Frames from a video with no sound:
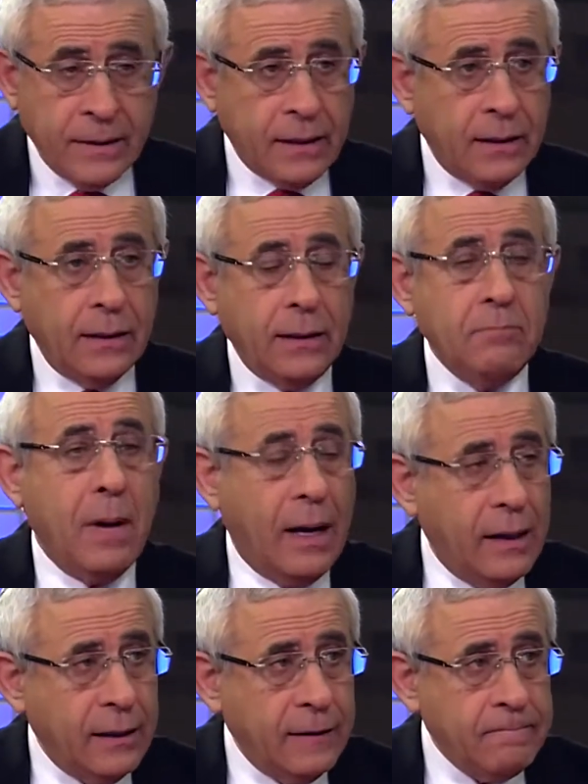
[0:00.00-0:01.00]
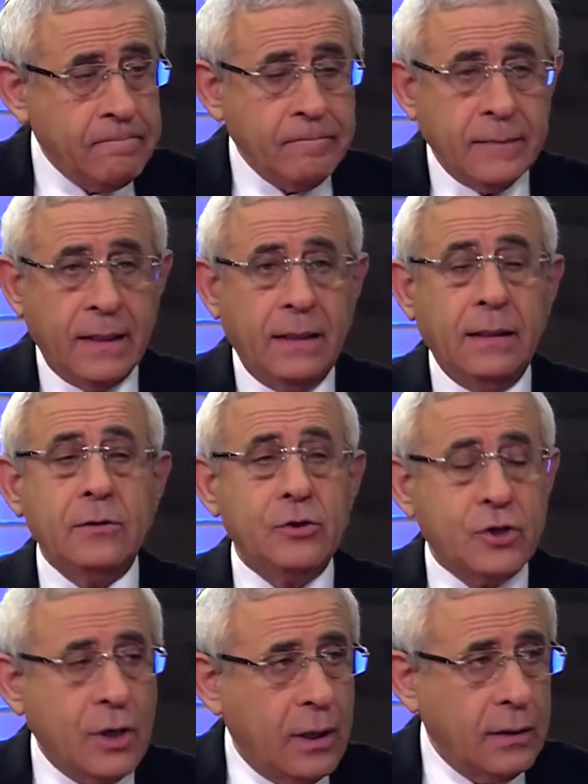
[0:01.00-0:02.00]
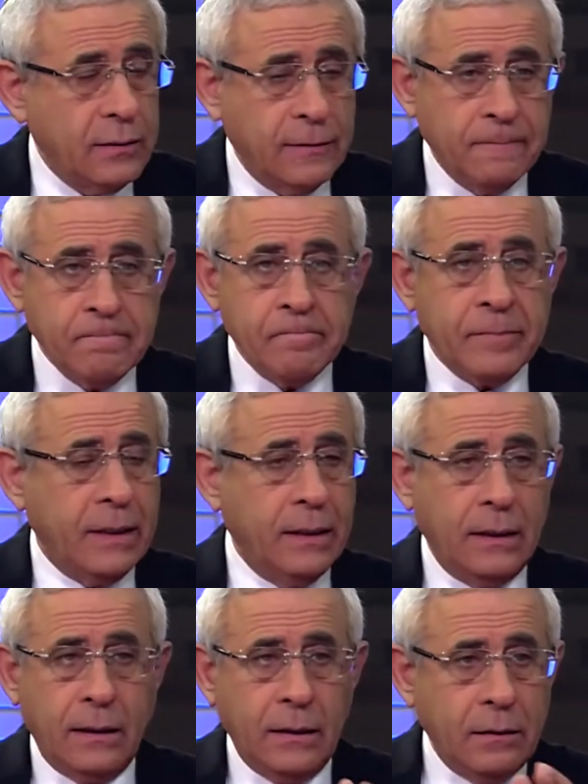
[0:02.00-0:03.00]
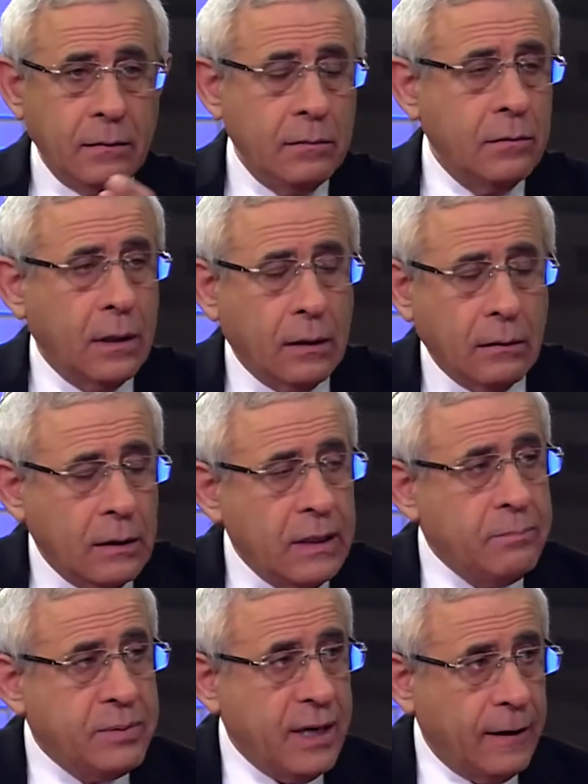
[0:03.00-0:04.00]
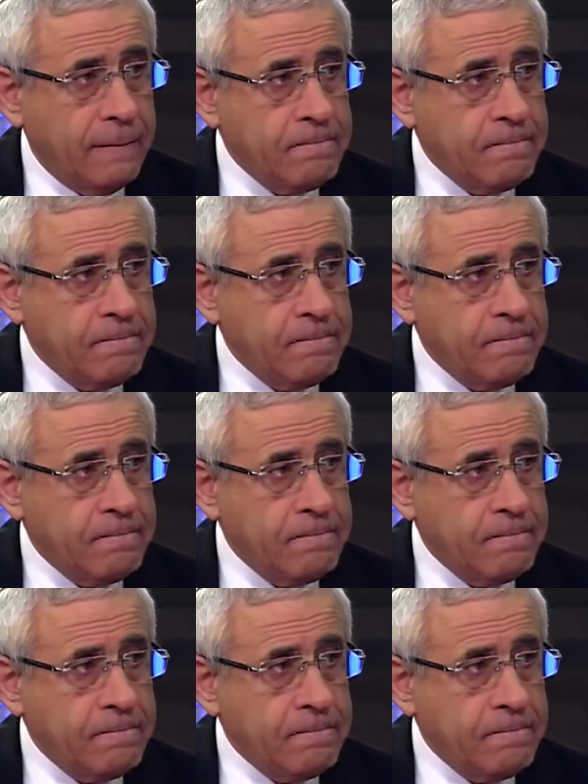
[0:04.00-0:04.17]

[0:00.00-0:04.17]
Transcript: in Mali, in Chad, in Libya,